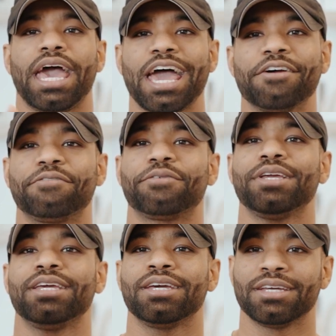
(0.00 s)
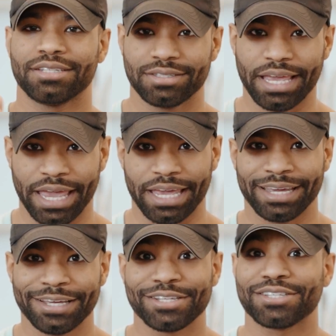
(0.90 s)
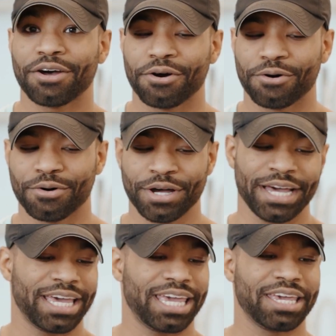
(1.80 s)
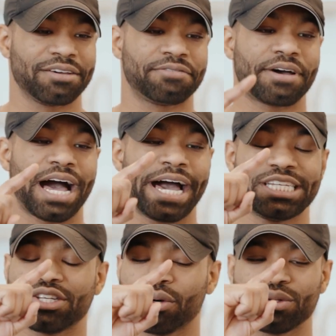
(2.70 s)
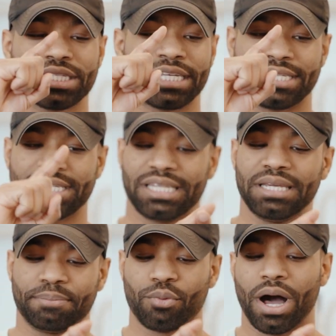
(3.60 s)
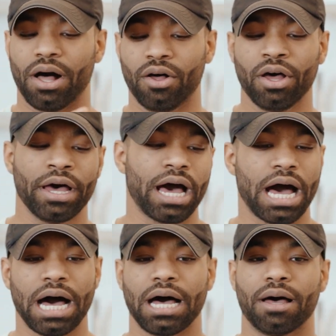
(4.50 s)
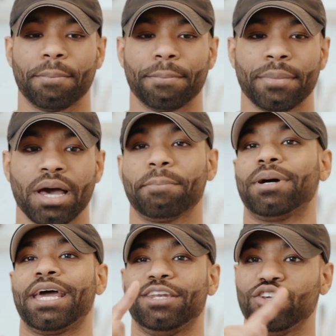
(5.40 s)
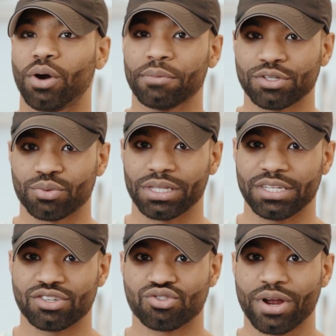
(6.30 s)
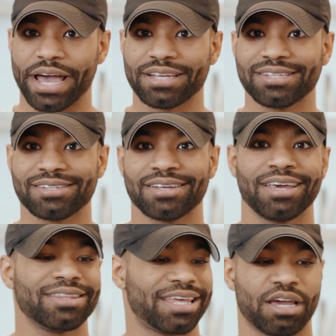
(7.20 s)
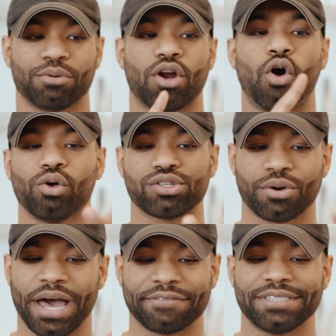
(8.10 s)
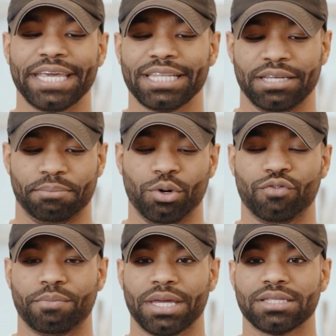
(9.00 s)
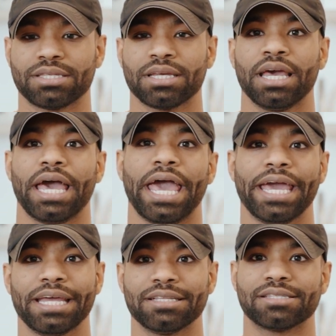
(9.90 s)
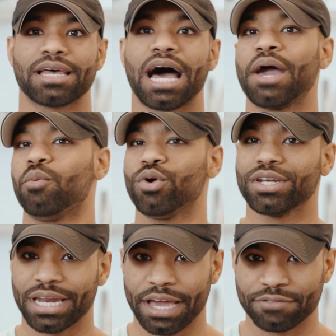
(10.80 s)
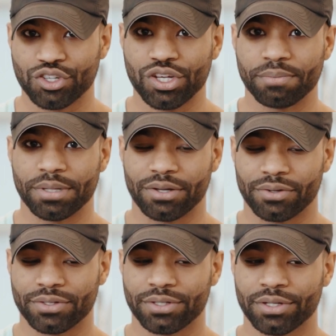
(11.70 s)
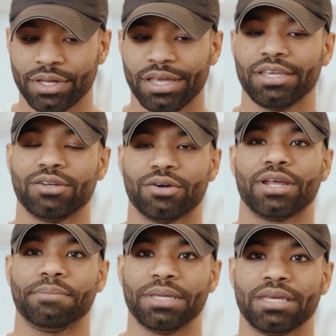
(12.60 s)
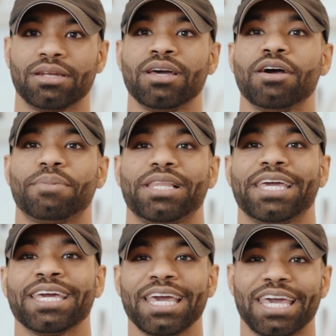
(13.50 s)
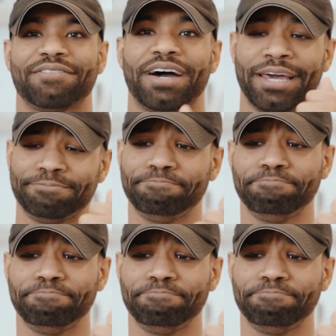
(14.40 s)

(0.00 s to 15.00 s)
every day. So if I chose to sleep well, but I knew I was really stressed, then I would also have daily movement, and I wouldn't have cheat meals. You know what I mean? But like, if I